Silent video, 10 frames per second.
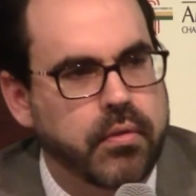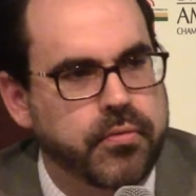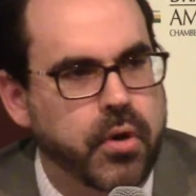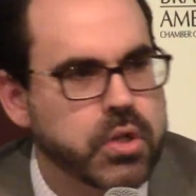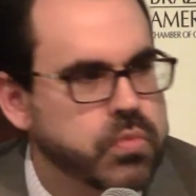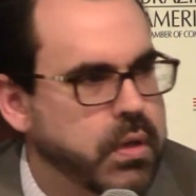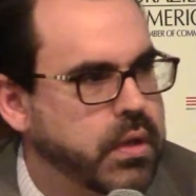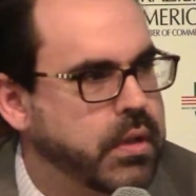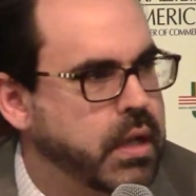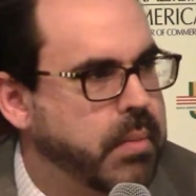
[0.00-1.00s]
First, when
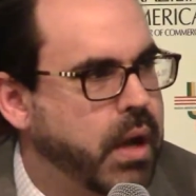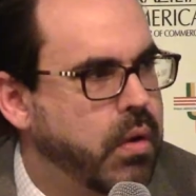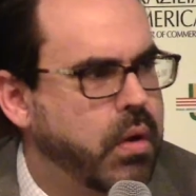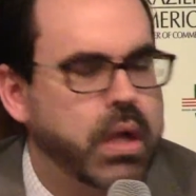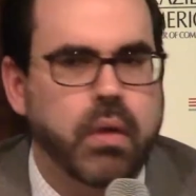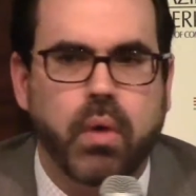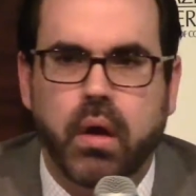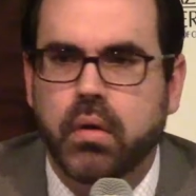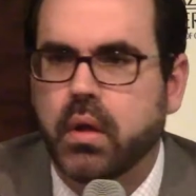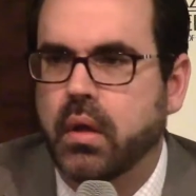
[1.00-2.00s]
you think about, okay,
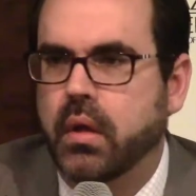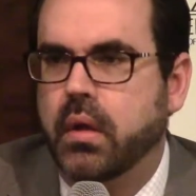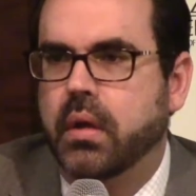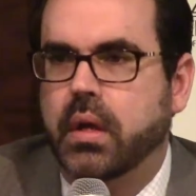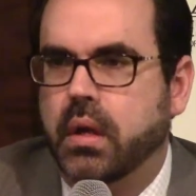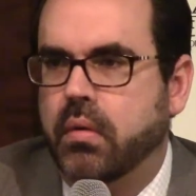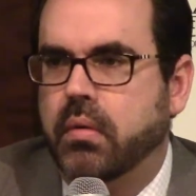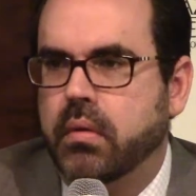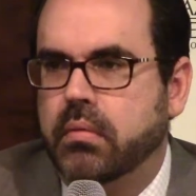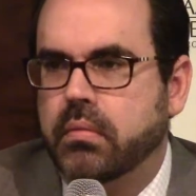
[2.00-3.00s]
well,
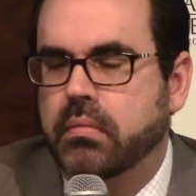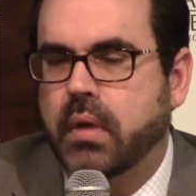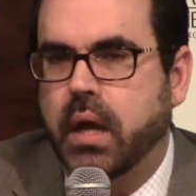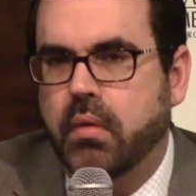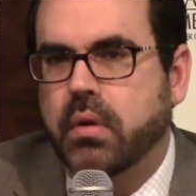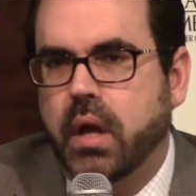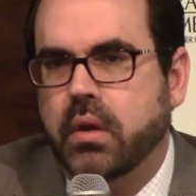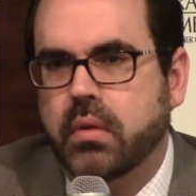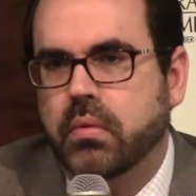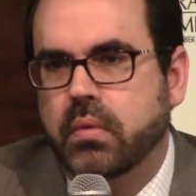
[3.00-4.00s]
how
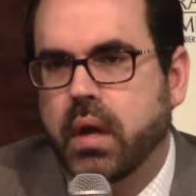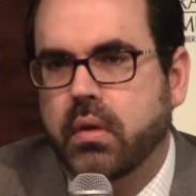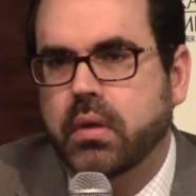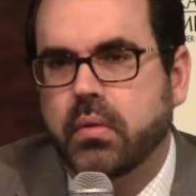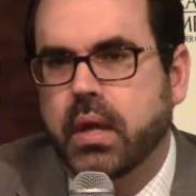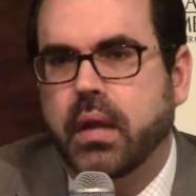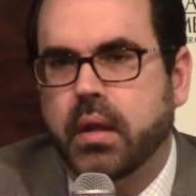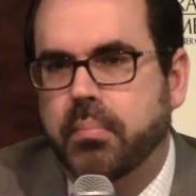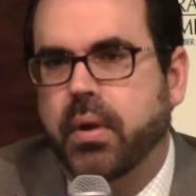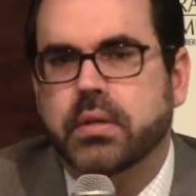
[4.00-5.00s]
can you get
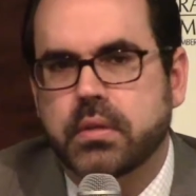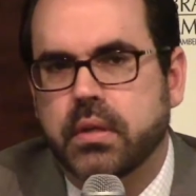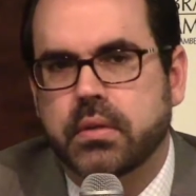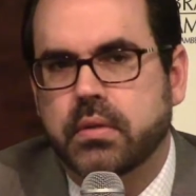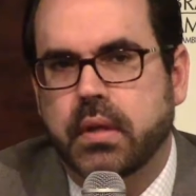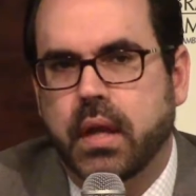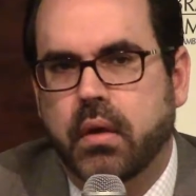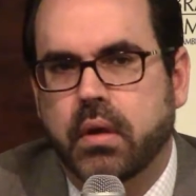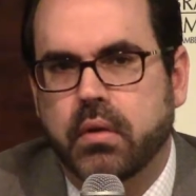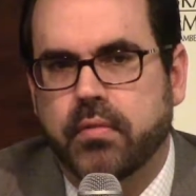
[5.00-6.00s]
a president and
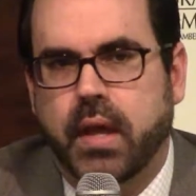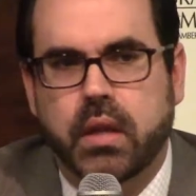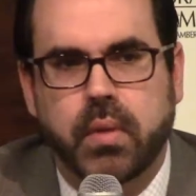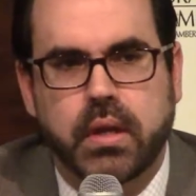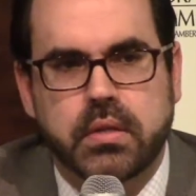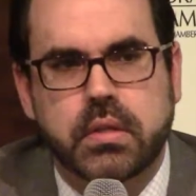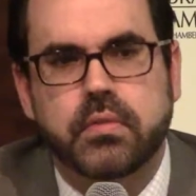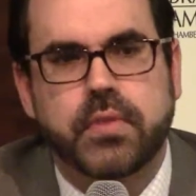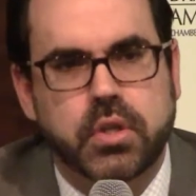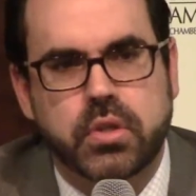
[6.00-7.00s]
how can you evaluate his
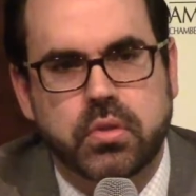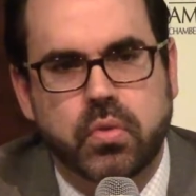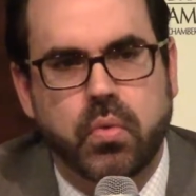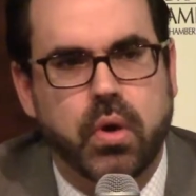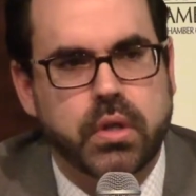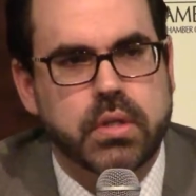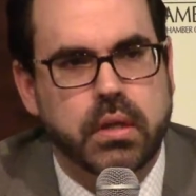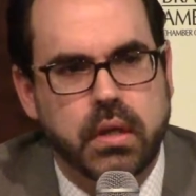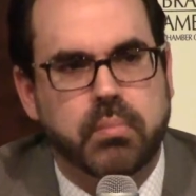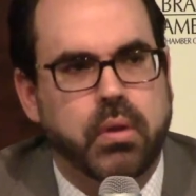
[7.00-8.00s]
conviction towards
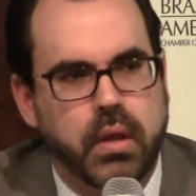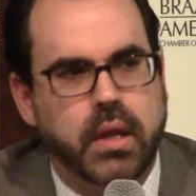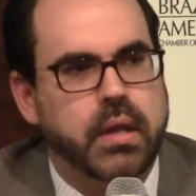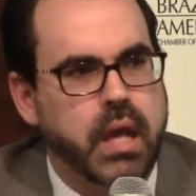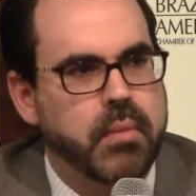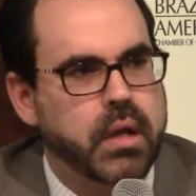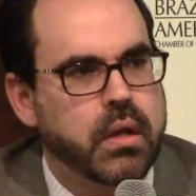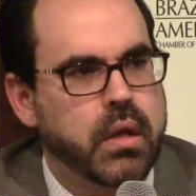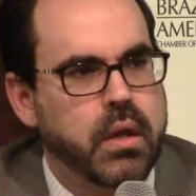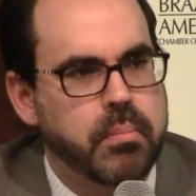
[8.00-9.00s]
a liberal economic
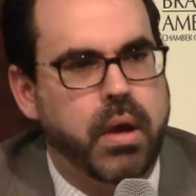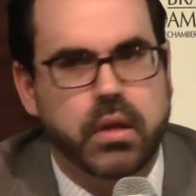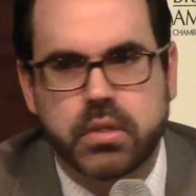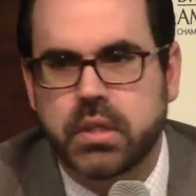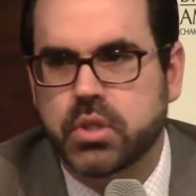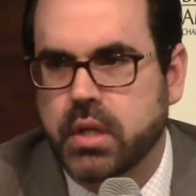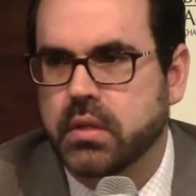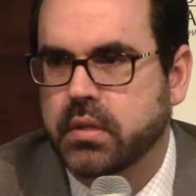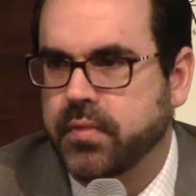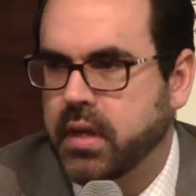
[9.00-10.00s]
policy agenda
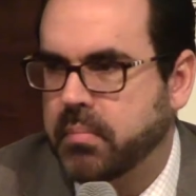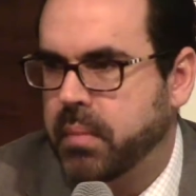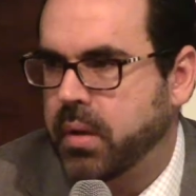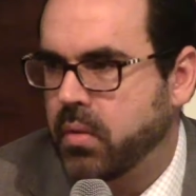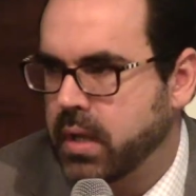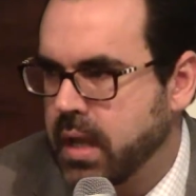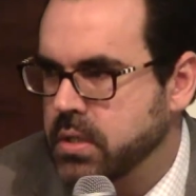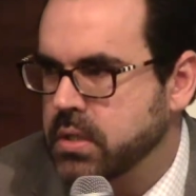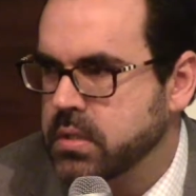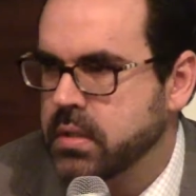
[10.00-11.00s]
defended by Paulo
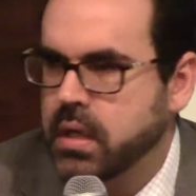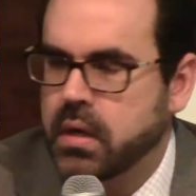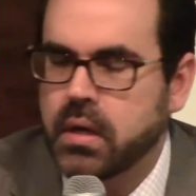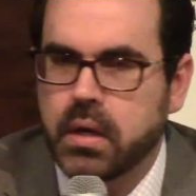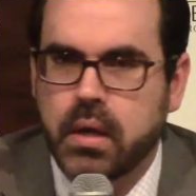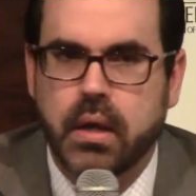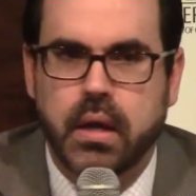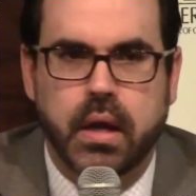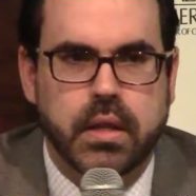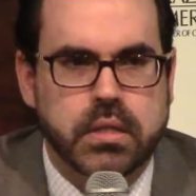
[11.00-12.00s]
Guedes? And here,
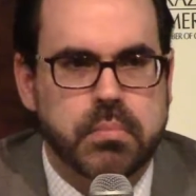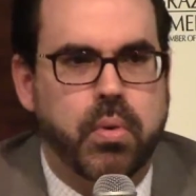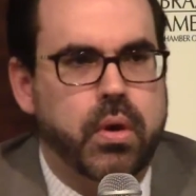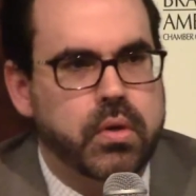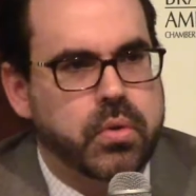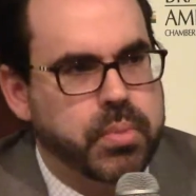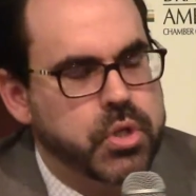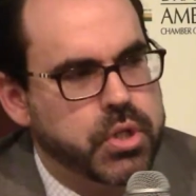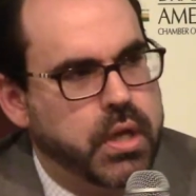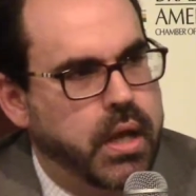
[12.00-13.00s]
I think it's important to
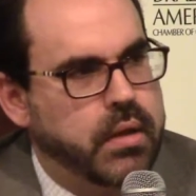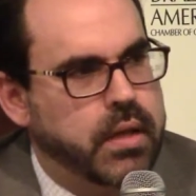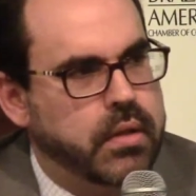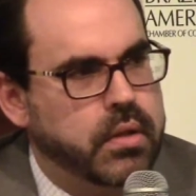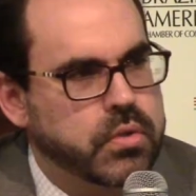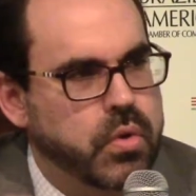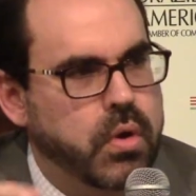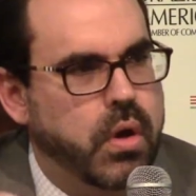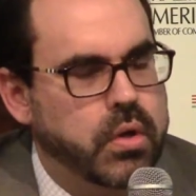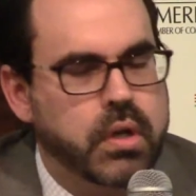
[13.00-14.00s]
appreciate that the
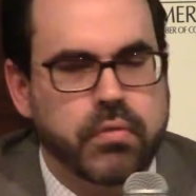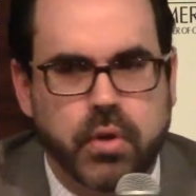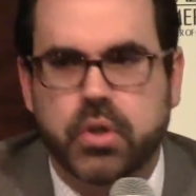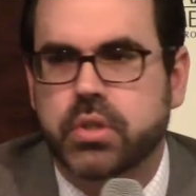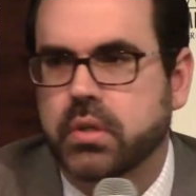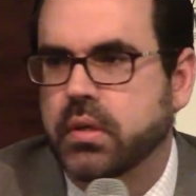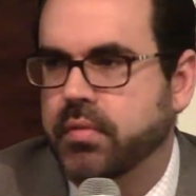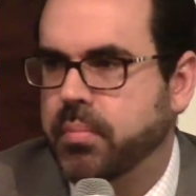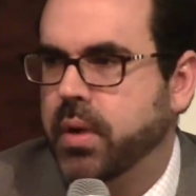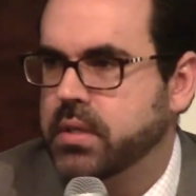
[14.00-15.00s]
so-called conversion
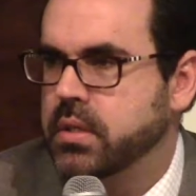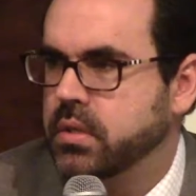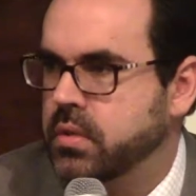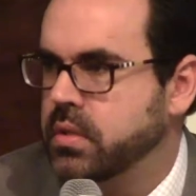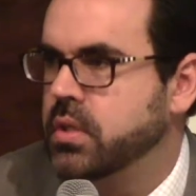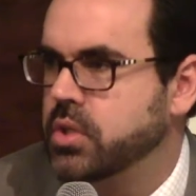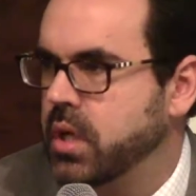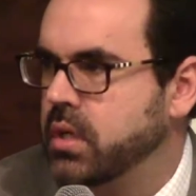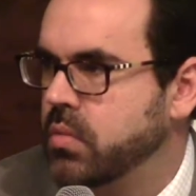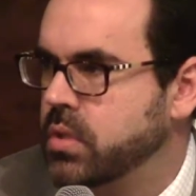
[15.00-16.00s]
of the president to this
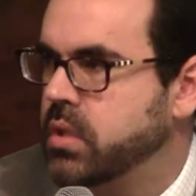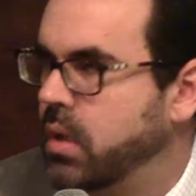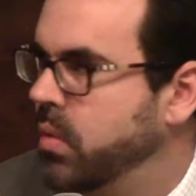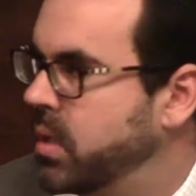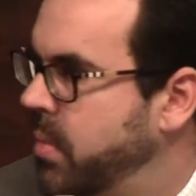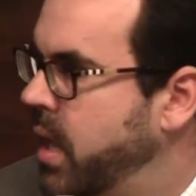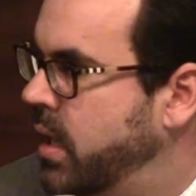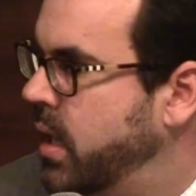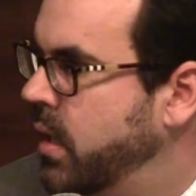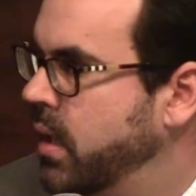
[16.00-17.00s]
agenda was slow in the
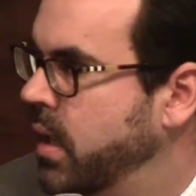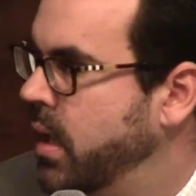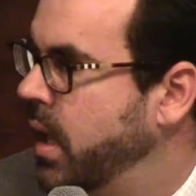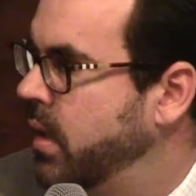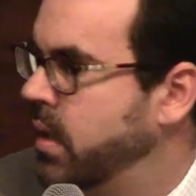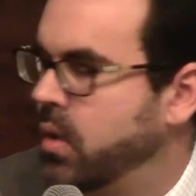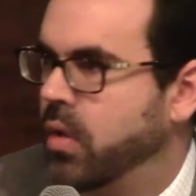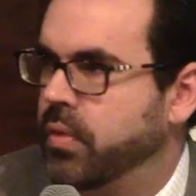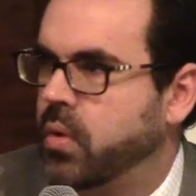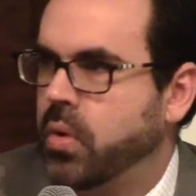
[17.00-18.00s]
making and done
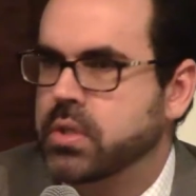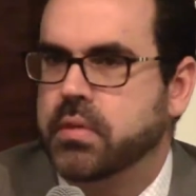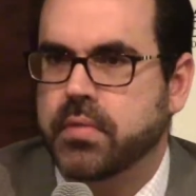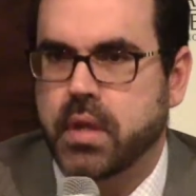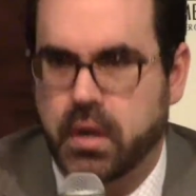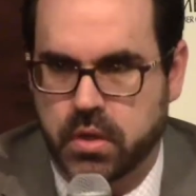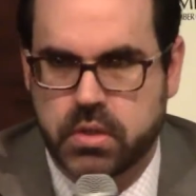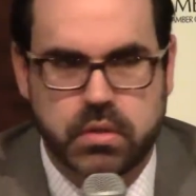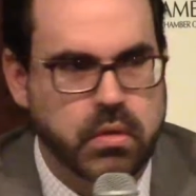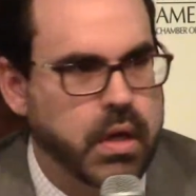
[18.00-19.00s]
over the course of
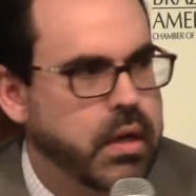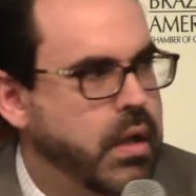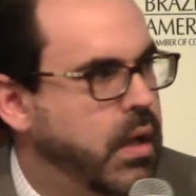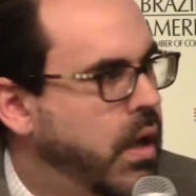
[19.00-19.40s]
years, right?